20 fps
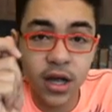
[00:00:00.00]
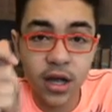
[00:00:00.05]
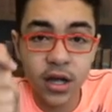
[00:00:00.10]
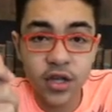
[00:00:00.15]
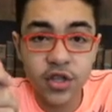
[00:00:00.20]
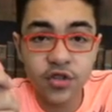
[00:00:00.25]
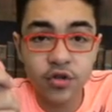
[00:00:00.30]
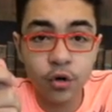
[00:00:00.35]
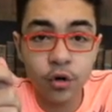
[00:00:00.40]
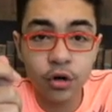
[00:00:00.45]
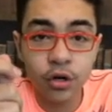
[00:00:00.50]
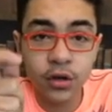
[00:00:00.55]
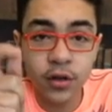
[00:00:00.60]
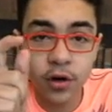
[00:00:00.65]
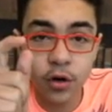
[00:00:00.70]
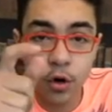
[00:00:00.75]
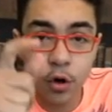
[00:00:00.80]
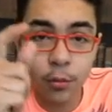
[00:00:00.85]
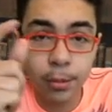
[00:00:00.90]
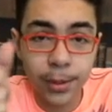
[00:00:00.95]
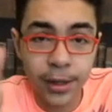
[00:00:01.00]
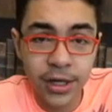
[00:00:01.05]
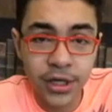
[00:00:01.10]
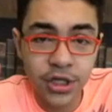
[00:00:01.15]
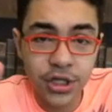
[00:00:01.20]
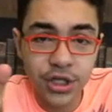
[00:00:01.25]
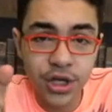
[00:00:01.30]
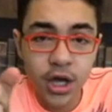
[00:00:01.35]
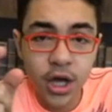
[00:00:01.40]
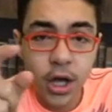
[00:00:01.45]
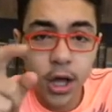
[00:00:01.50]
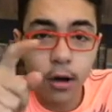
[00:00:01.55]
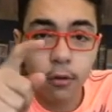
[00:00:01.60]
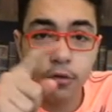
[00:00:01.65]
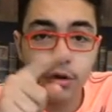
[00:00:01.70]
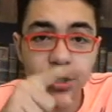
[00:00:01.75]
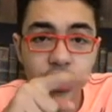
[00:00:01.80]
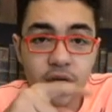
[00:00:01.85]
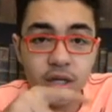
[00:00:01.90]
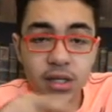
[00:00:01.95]
sword, the Kopesh,
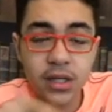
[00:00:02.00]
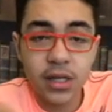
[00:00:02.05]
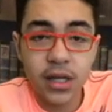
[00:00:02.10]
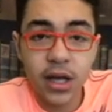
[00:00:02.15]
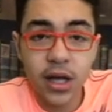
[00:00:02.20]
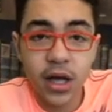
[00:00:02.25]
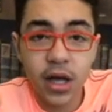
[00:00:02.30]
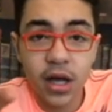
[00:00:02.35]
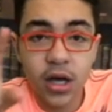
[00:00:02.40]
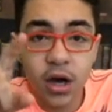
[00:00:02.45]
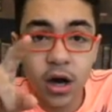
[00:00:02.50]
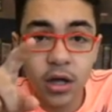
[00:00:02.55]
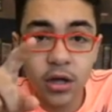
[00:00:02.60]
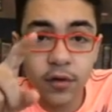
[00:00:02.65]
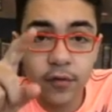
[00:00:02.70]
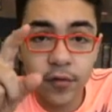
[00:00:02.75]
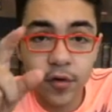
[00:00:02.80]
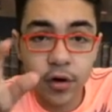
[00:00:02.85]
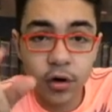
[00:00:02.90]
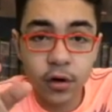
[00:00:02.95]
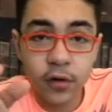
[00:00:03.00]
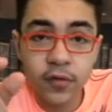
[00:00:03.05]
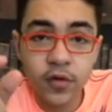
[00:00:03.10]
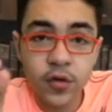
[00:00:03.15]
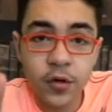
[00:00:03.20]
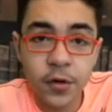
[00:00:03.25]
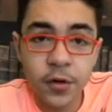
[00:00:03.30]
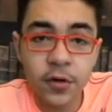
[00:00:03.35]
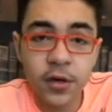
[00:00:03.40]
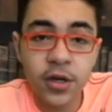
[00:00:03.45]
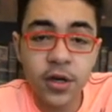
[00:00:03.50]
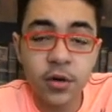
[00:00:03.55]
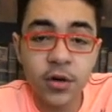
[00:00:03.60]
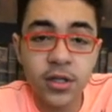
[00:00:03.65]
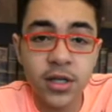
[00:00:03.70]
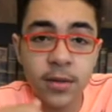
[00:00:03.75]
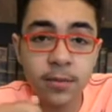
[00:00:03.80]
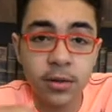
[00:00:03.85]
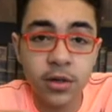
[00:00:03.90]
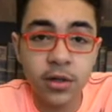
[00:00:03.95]
which is kind of curved, so he was
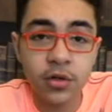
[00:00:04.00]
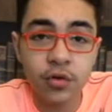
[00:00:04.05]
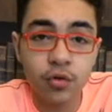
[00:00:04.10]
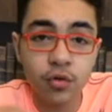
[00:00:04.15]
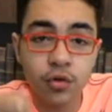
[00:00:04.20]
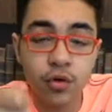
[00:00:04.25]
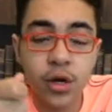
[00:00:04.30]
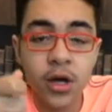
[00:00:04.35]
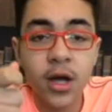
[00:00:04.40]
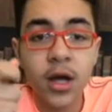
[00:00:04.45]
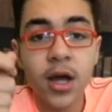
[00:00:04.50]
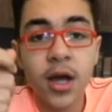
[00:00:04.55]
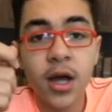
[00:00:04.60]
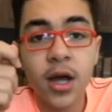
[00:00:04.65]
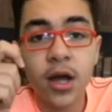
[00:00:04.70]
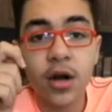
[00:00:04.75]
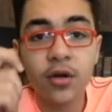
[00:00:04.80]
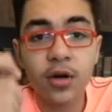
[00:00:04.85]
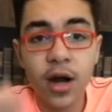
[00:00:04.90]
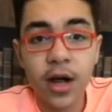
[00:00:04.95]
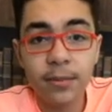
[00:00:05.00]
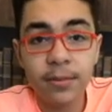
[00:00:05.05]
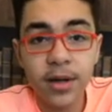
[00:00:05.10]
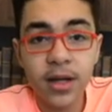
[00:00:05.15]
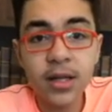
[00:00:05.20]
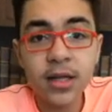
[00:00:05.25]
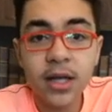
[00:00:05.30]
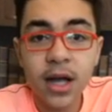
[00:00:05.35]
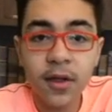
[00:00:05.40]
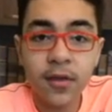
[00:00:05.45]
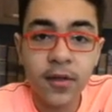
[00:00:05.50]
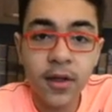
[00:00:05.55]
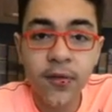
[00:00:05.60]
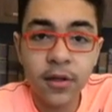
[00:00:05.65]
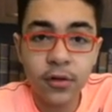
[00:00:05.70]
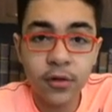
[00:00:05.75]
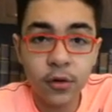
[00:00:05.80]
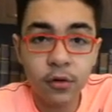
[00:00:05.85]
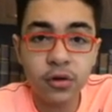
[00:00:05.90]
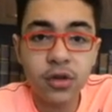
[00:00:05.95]
able to grab it and then
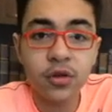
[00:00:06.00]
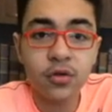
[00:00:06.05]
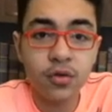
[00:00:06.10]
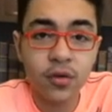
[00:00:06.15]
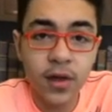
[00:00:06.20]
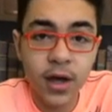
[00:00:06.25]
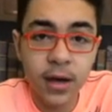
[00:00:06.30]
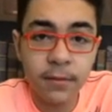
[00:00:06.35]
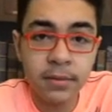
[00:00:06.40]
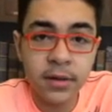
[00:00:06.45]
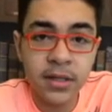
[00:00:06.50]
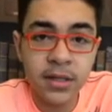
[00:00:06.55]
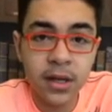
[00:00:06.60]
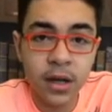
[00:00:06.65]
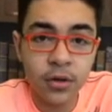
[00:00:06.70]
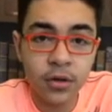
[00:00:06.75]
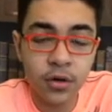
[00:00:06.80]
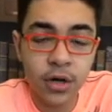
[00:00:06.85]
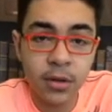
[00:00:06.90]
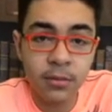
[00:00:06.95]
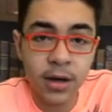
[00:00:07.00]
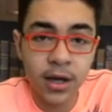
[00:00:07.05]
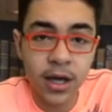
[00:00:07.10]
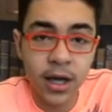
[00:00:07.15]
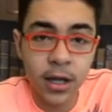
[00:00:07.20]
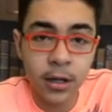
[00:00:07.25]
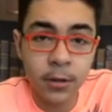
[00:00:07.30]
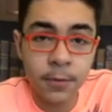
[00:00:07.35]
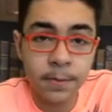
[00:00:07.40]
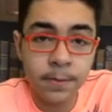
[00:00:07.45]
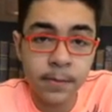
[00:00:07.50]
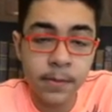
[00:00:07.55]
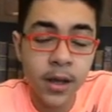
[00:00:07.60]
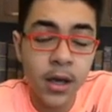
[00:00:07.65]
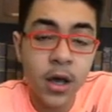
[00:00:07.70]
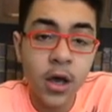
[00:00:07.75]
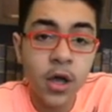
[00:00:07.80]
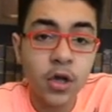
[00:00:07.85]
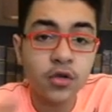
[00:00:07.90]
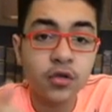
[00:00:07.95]
throw it into the abyss under him again.
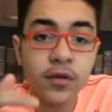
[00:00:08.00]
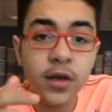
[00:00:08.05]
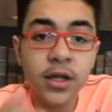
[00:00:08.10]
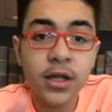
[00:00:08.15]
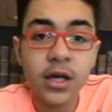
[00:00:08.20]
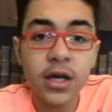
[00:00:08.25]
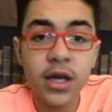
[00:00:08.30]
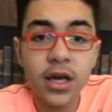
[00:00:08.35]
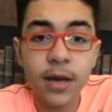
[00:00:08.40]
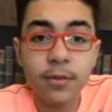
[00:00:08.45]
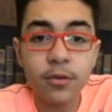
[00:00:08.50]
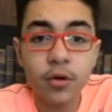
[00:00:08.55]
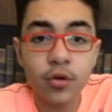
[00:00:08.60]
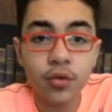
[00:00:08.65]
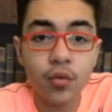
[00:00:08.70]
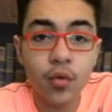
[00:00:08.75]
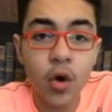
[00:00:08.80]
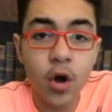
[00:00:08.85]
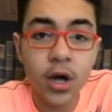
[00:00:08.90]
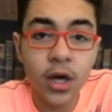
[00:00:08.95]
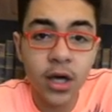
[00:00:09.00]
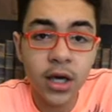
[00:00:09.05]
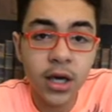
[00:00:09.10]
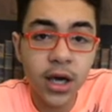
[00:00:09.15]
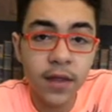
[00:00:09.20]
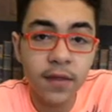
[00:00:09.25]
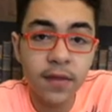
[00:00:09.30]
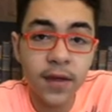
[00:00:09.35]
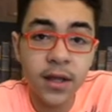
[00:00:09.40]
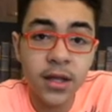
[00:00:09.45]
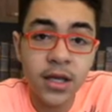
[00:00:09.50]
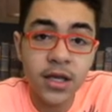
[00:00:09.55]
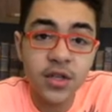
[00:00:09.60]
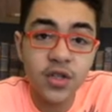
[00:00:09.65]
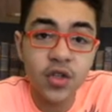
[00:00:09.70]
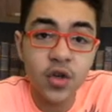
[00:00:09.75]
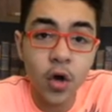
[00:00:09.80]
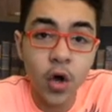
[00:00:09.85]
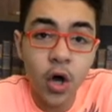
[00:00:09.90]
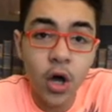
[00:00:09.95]
So then he kept on walking, and then he
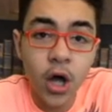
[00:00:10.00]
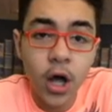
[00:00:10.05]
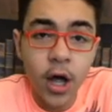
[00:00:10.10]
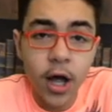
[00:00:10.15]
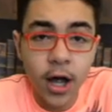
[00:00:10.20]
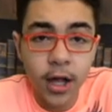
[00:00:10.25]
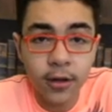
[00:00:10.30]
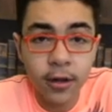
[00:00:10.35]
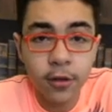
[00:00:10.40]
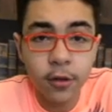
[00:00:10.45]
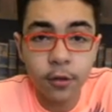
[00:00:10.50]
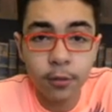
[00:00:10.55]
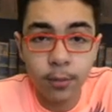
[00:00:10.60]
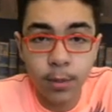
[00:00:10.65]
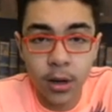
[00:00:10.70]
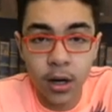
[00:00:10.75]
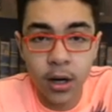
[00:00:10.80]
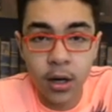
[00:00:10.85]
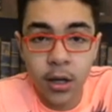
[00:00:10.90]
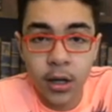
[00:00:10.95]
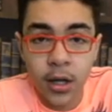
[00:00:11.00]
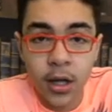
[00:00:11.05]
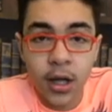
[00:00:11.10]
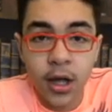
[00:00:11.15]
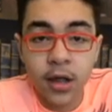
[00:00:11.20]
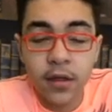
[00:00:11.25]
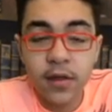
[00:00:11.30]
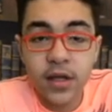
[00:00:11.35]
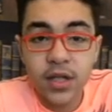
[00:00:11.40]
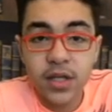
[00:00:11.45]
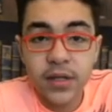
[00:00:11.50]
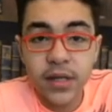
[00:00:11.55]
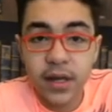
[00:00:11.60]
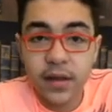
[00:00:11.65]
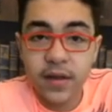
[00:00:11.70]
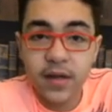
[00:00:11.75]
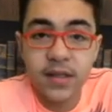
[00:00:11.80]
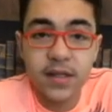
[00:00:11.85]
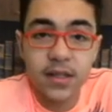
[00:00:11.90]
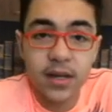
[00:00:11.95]
saw another Ba. This
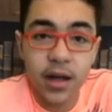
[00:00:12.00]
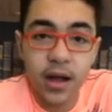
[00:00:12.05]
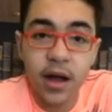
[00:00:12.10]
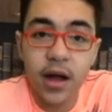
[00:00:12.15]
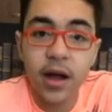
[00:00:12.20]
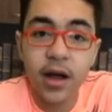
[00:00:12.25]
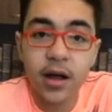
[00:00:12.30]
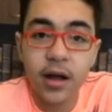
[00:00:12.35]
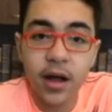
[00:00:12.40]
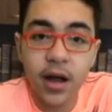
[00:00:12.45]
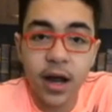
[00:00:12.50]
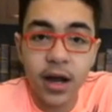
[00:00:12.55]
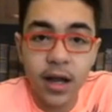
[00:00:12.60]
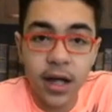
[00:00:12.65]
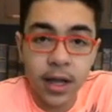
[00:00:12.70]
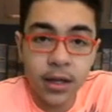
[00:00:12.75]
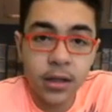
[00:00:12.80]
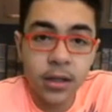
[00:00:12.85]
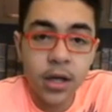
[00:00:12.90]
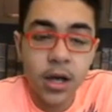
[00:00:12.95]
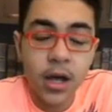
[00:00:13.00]
is again